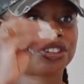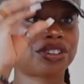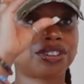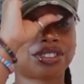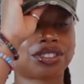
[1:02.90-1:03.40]

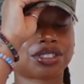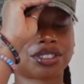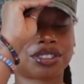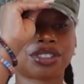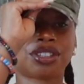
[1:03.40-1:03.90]

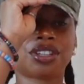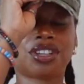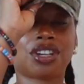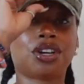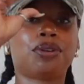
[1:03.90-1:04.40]
Girls,
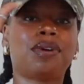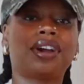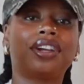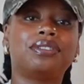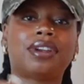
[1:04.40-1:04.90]

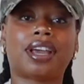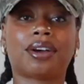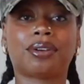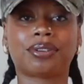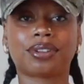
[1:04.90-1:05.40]
where are you
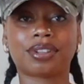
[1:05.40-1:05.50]
now?